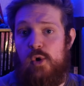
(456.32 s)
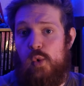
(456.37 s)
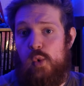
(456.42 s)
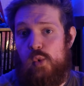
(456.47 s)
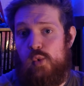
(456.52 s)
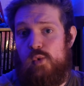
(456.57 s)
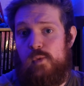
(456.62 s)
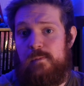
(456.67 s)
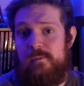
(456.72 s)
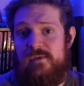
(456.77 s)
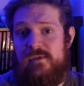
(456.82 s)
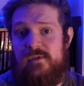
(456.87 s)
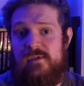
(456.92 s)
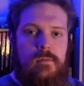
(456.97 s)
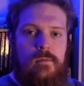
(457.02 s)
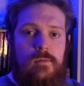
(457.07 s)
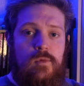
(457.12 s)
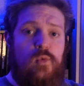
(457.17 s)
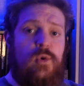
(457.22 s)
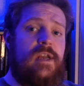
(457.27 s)
oops.
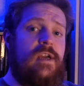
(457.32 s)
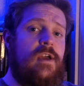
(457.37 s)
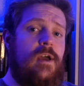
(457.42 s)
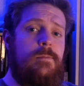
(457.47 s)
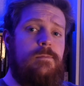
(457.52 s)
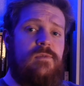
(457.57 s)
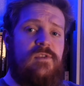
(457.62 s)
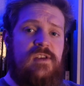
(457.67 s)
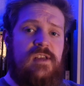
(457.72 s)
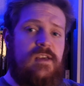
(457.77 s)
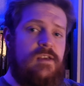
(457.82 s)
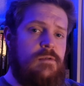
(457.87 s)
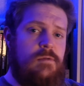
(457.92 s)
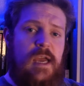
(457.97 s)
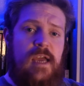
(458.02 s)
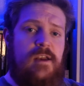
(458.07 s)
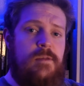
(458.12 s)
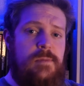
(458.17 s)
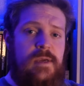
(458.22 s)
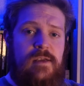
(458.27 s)
When it comes to
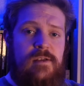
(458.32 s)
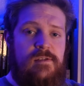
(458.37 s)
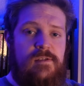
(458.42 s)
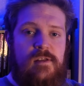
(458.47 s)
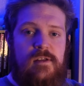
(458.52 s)
enemies,